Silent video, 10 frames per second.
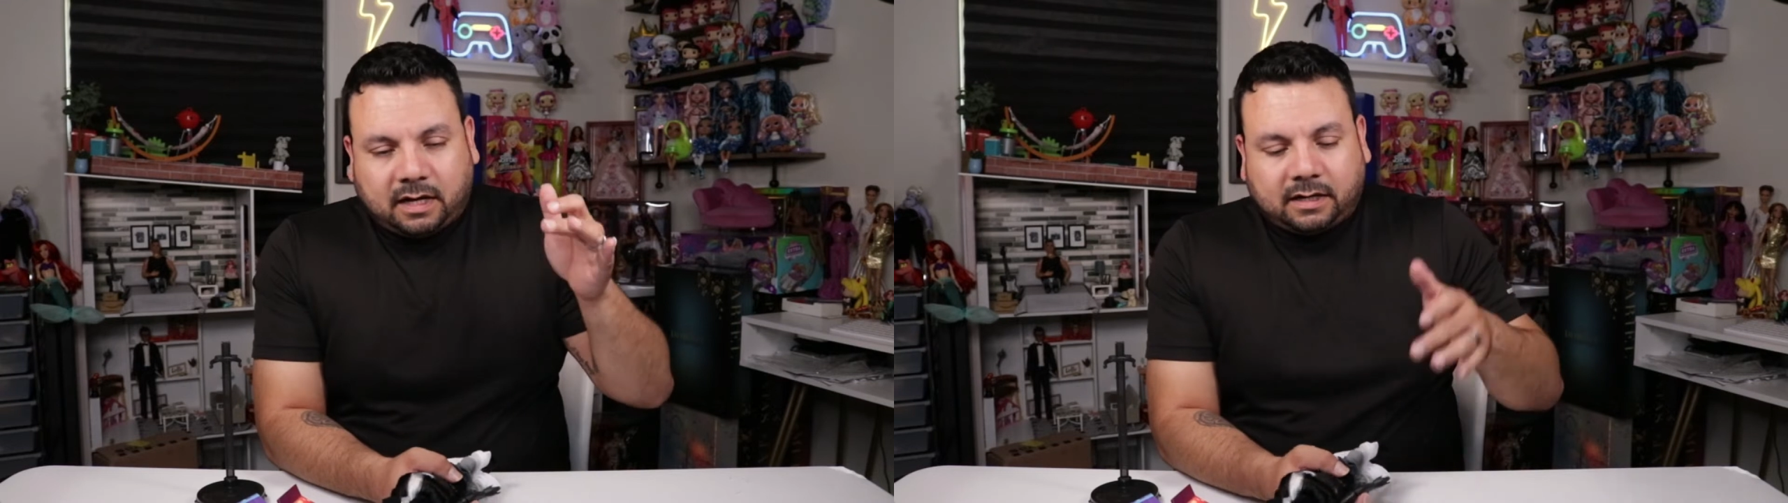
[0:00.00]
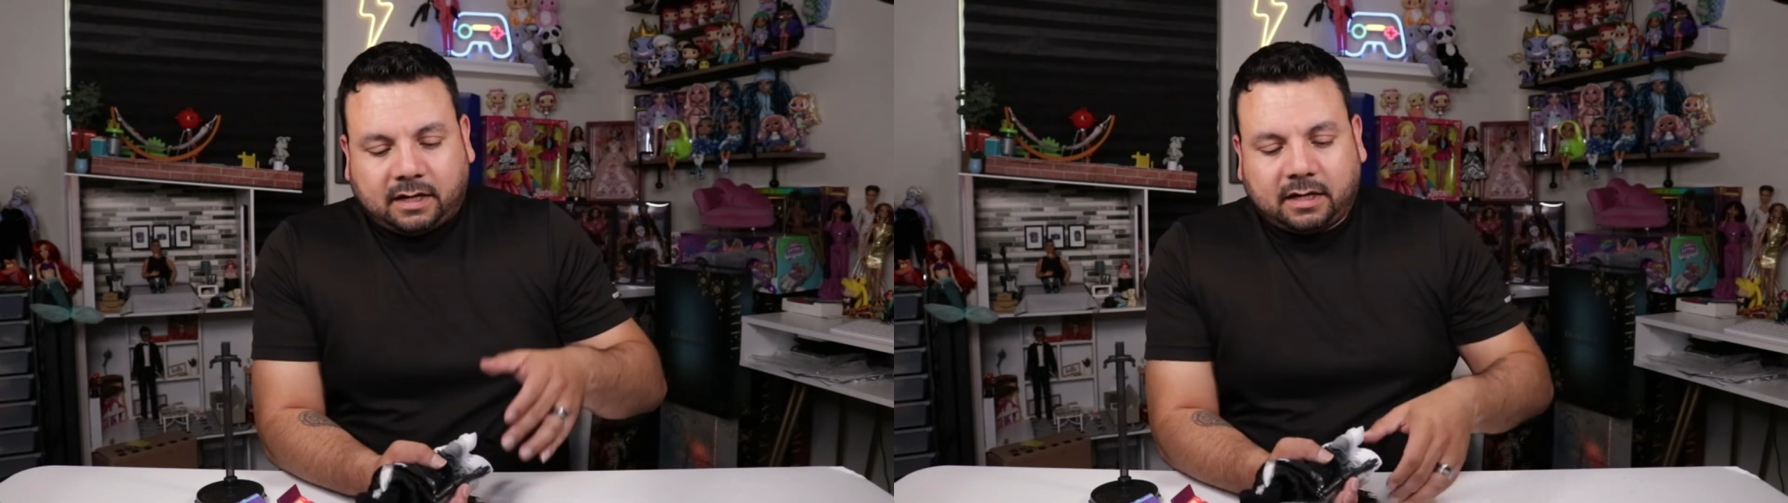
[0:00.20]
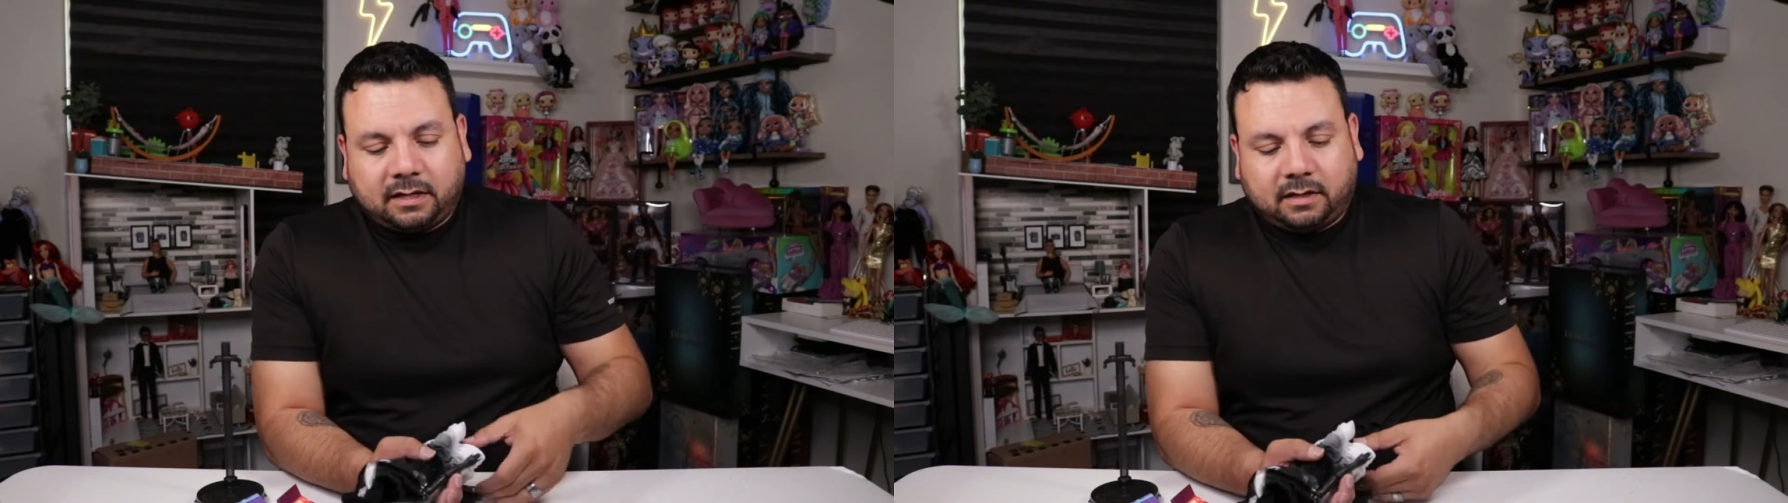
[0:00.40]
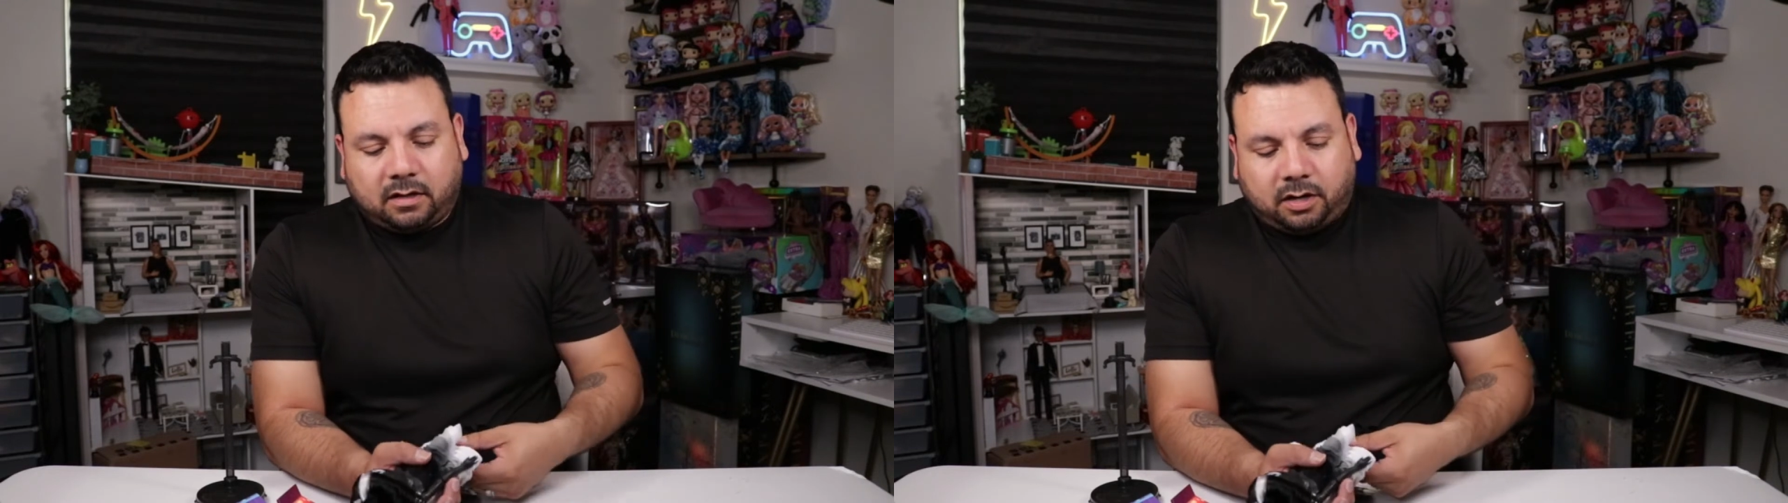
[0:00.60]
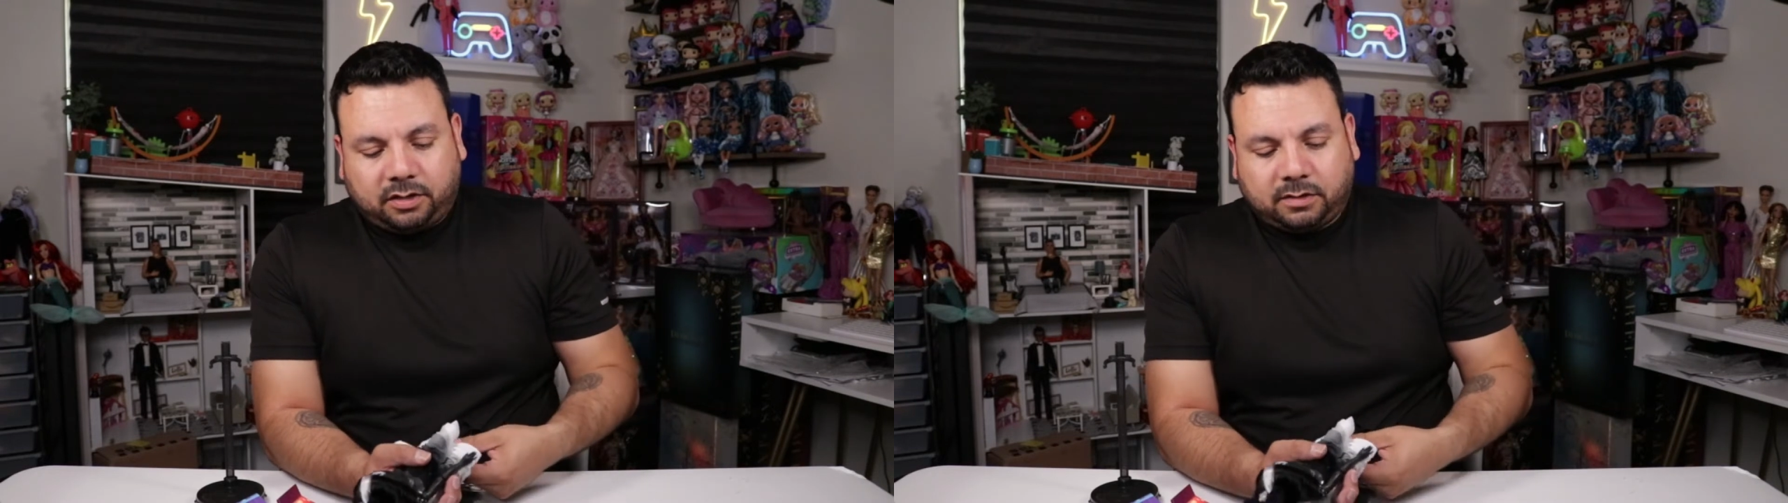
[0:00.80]
kind of cut
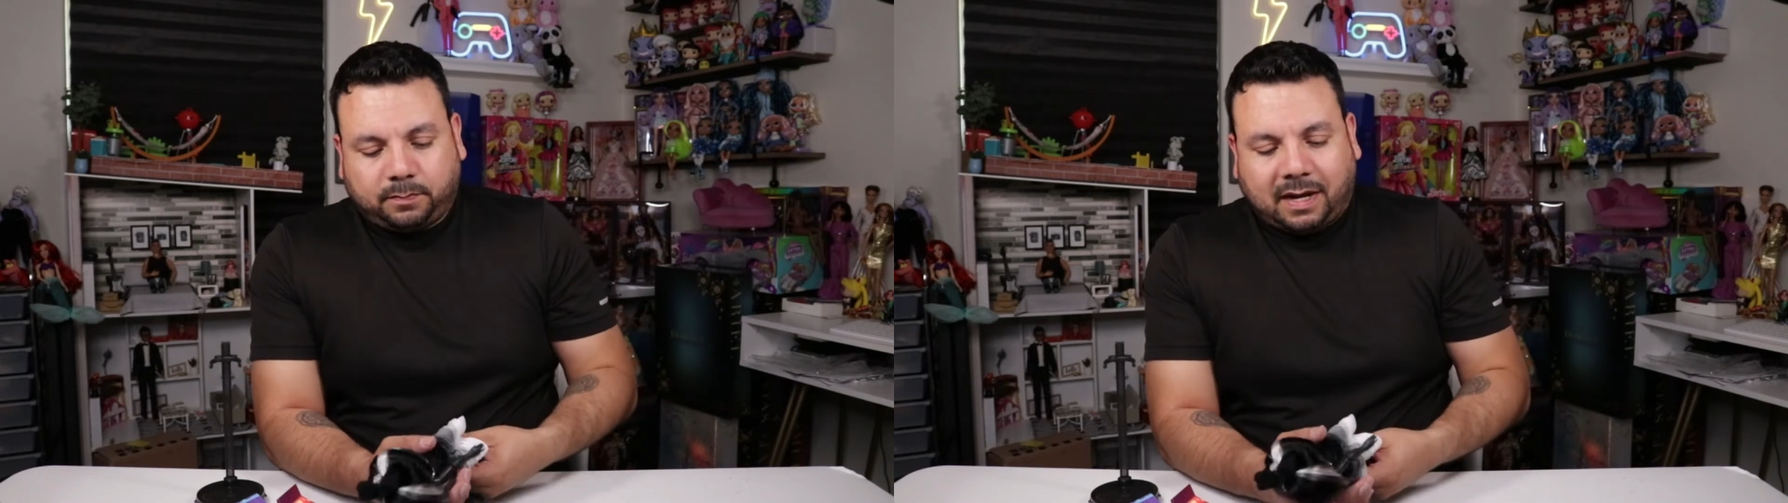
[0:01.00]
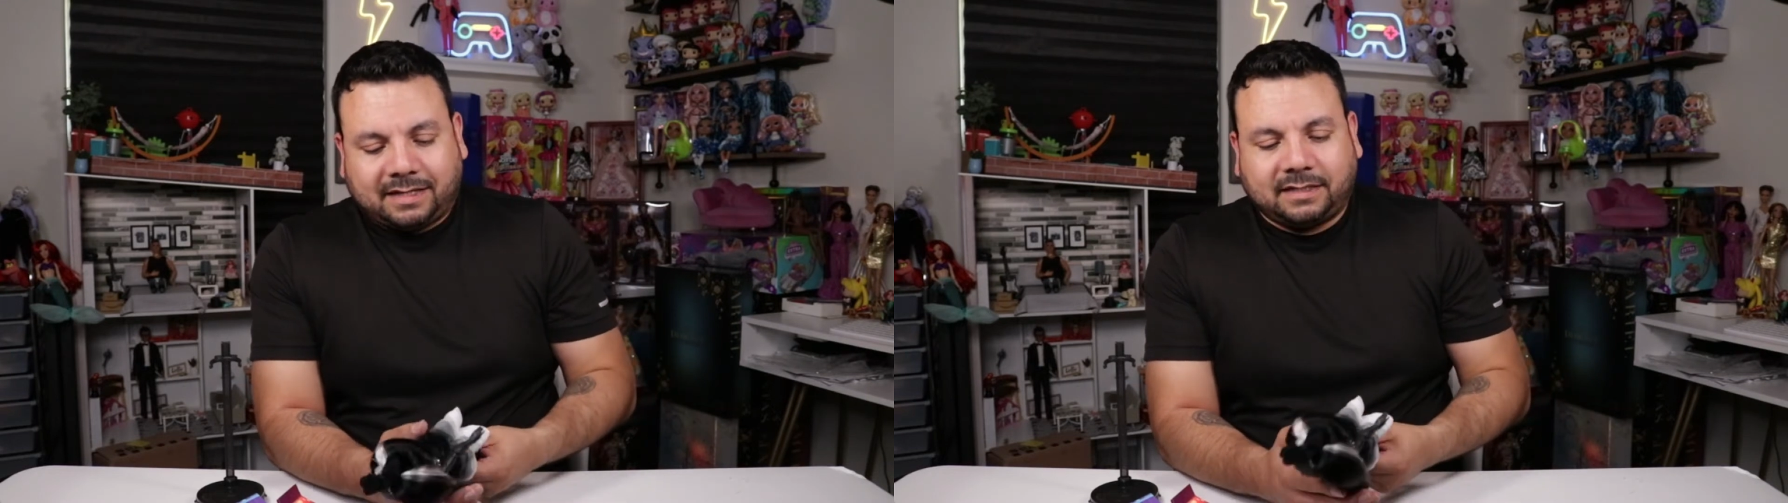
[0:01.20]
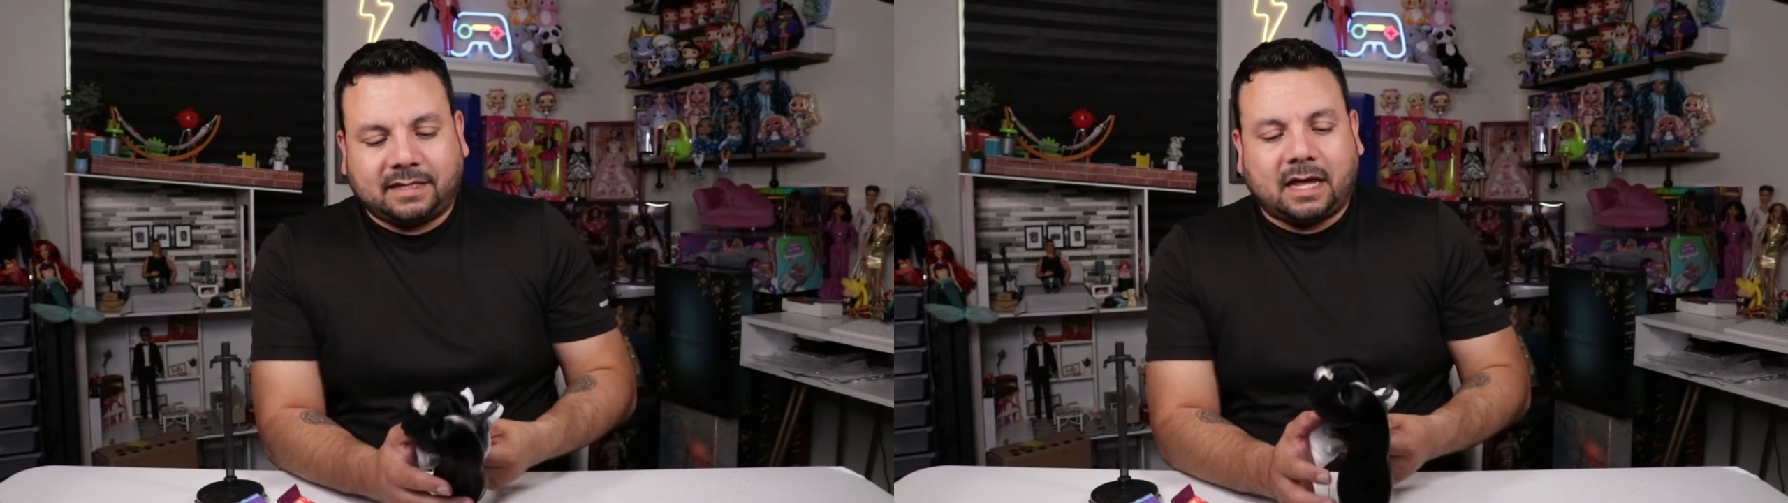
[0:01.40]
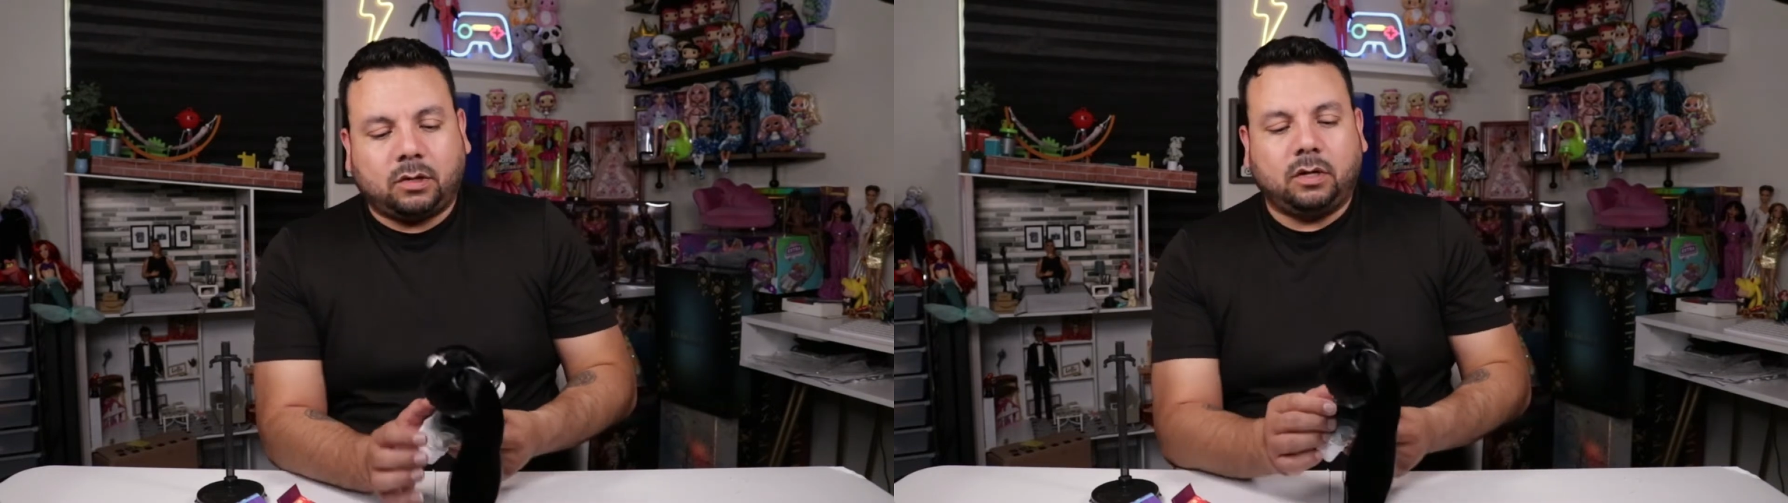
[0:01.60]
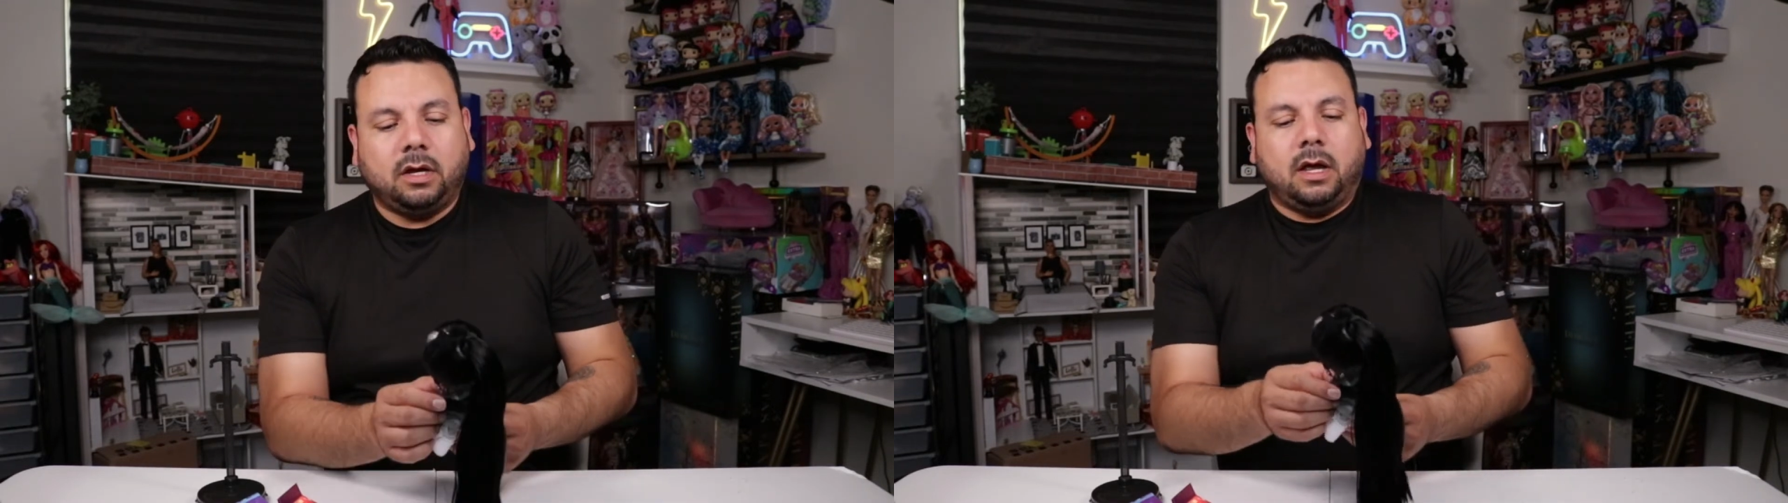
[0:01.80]
all the plastics
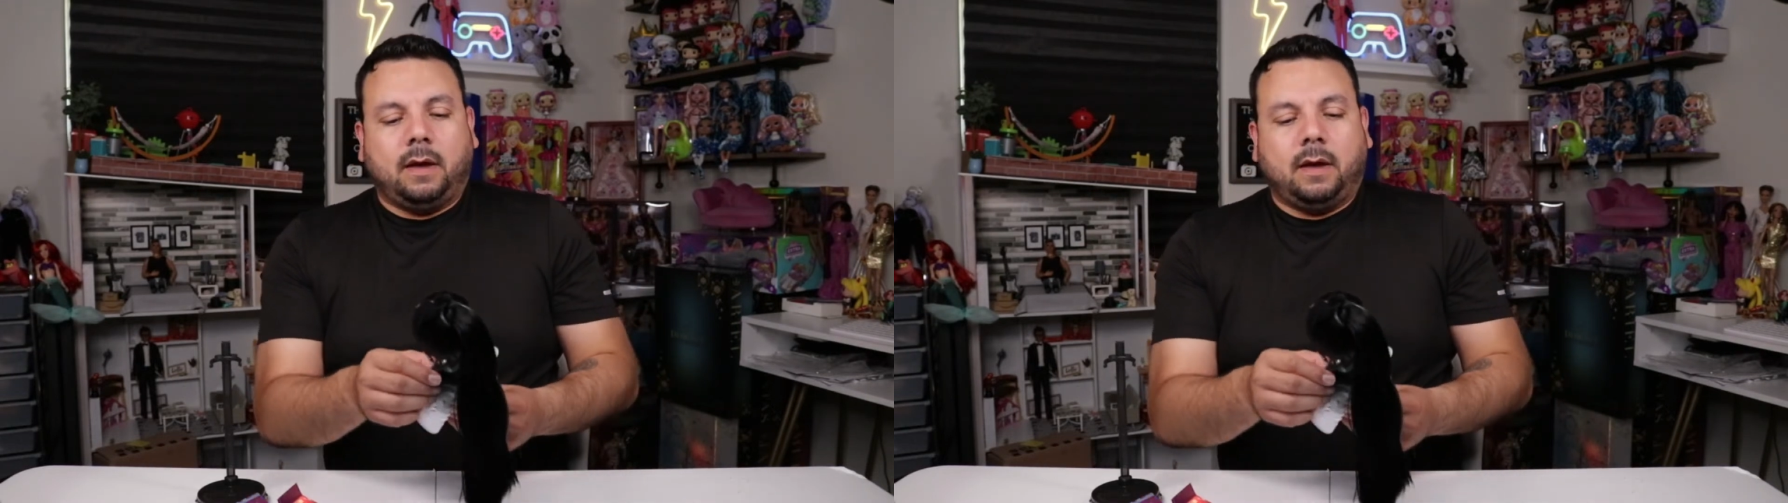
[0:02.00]
out,